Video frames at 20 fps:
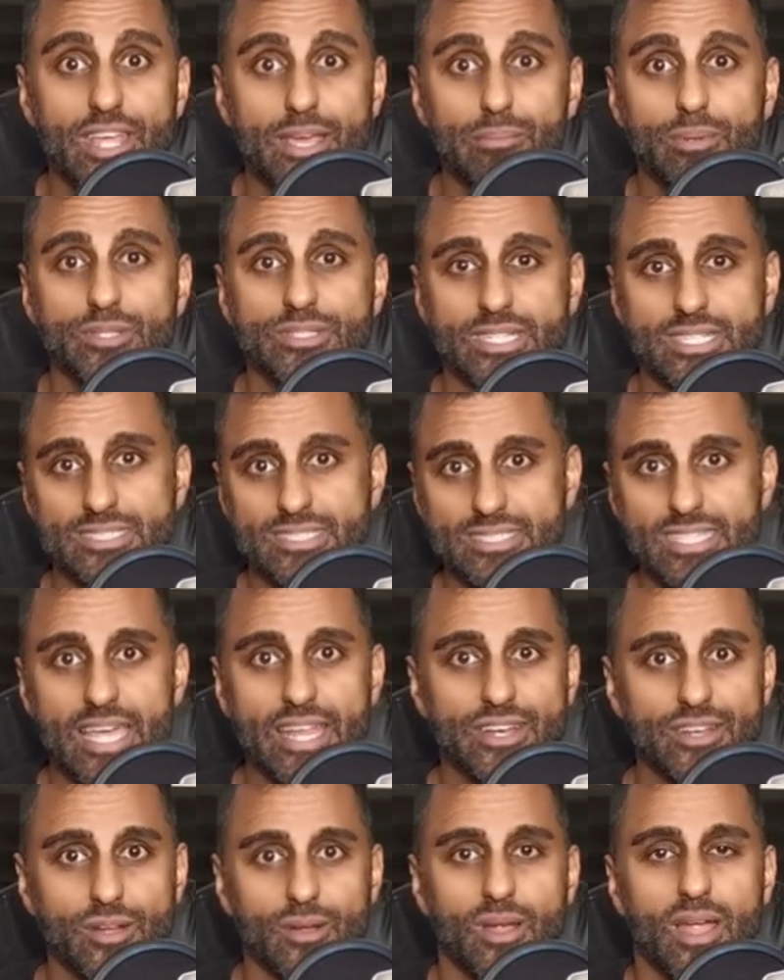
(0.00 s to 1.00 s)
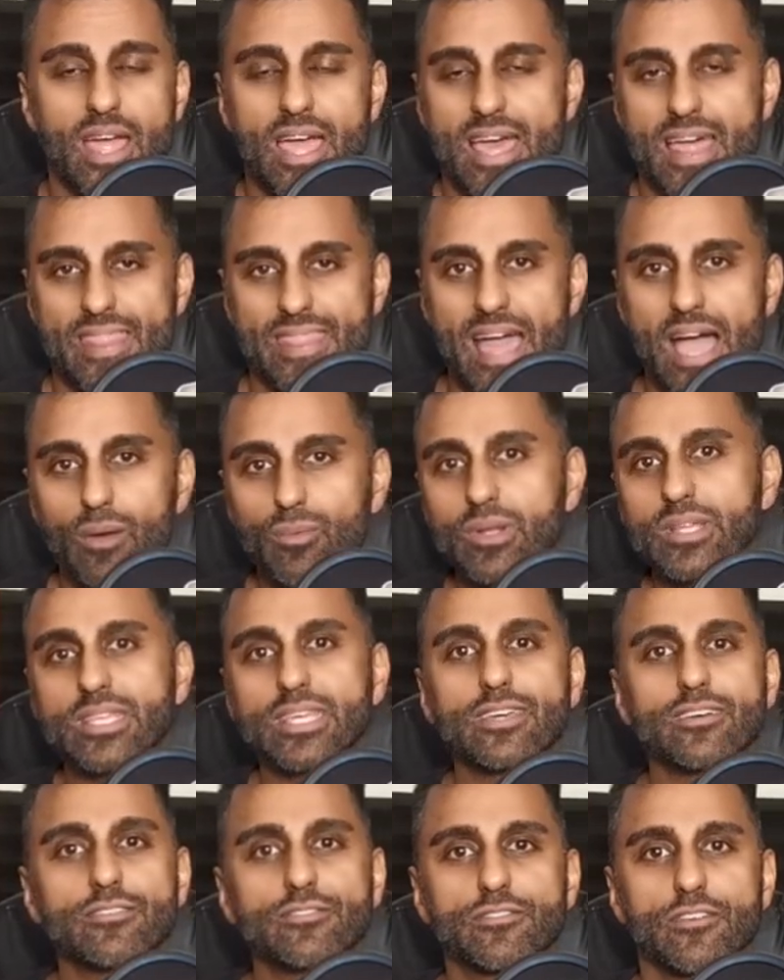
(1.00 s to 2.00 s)
enabled extender. That would
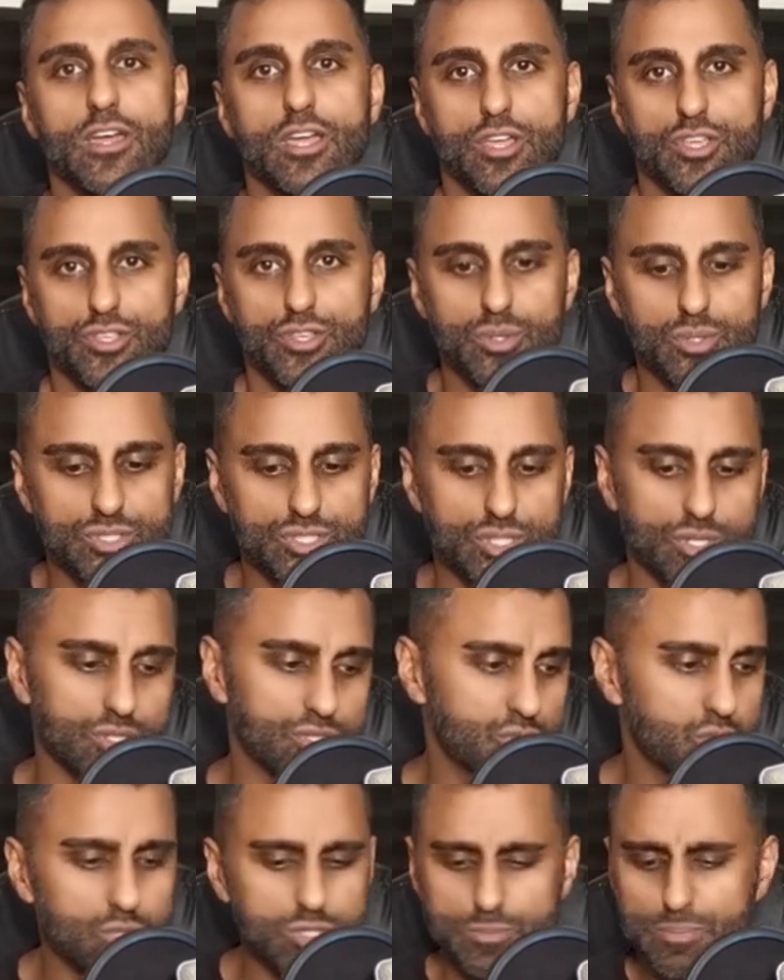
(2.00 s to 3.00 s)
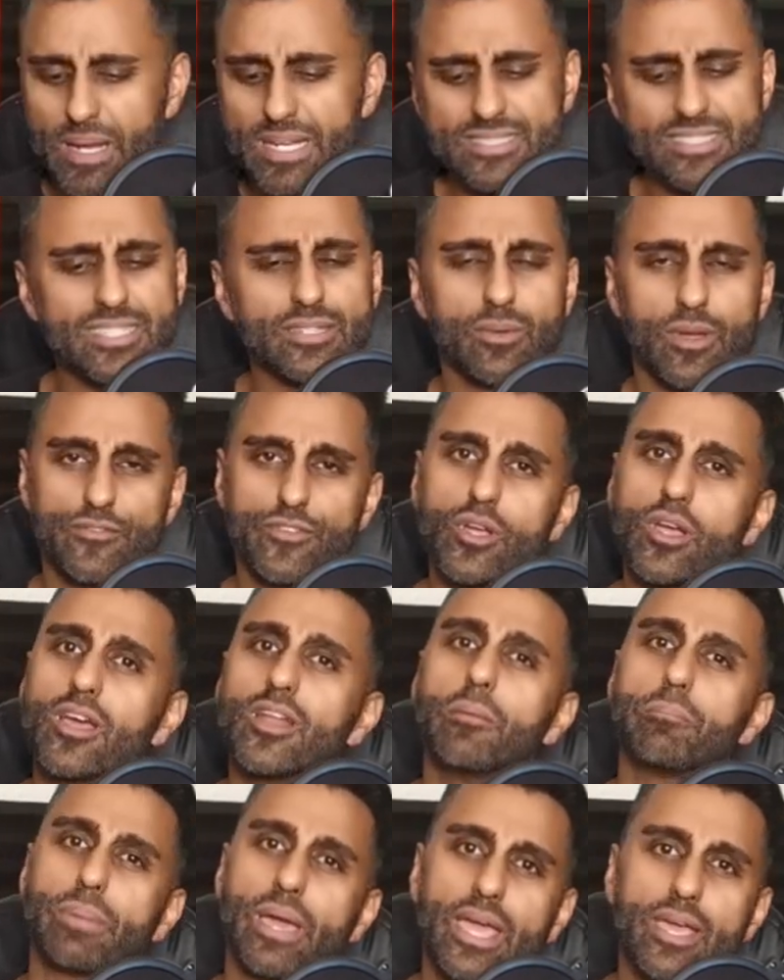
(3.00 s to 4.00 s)
give users who, especially if you're
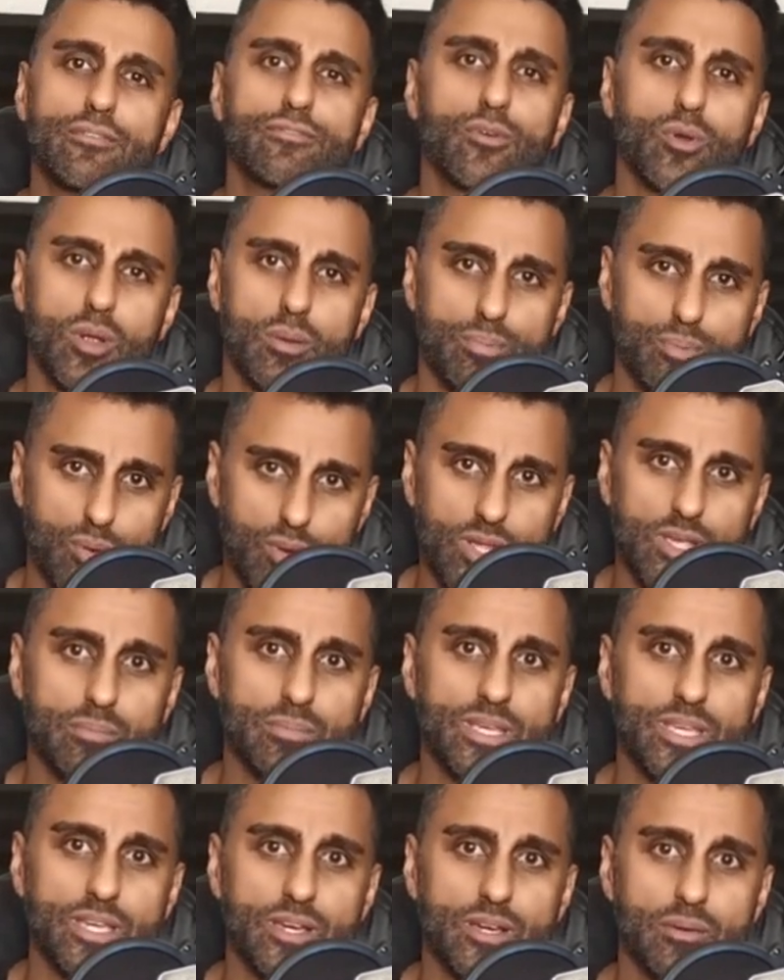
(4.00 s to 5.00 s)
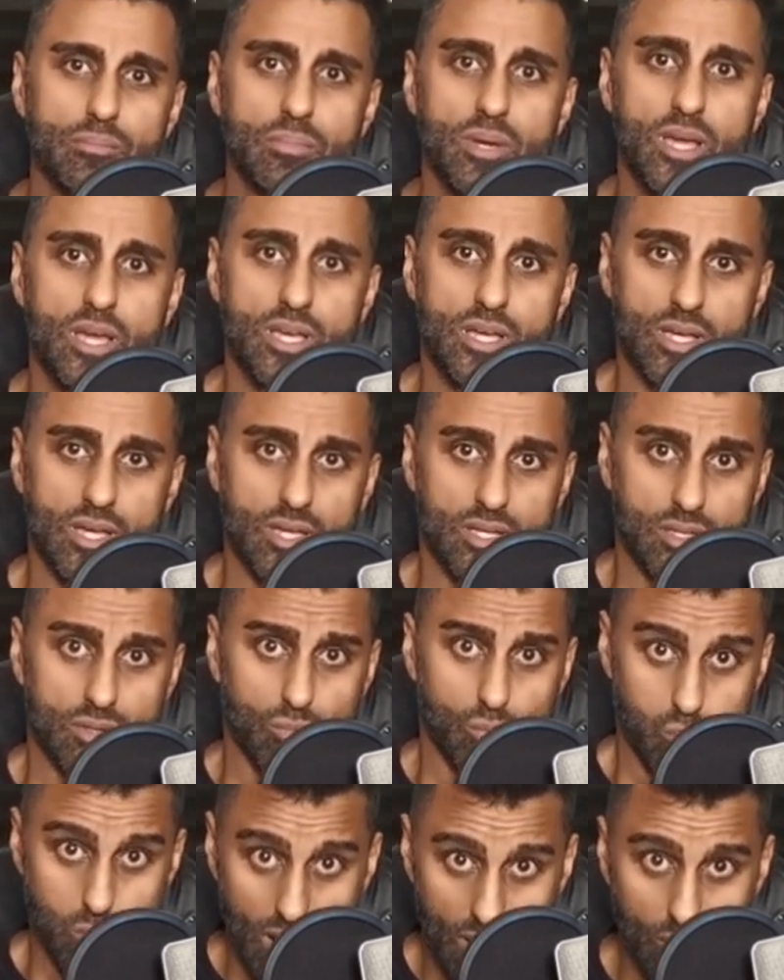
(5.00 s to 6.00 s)
going to pay for a premium
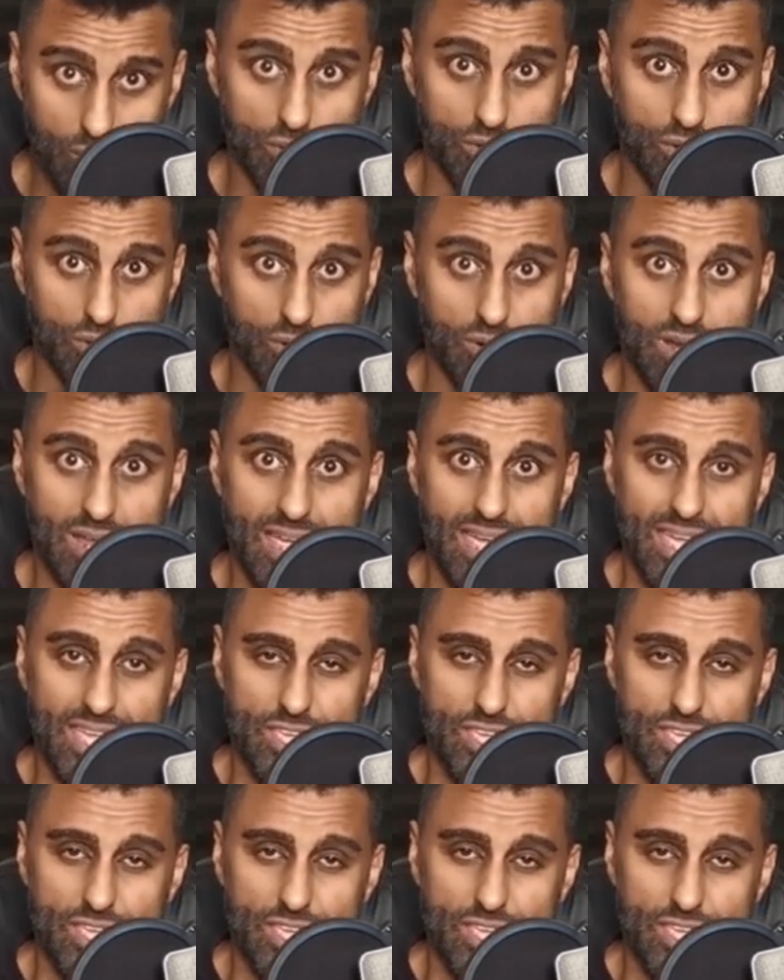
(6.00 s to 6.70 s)
router,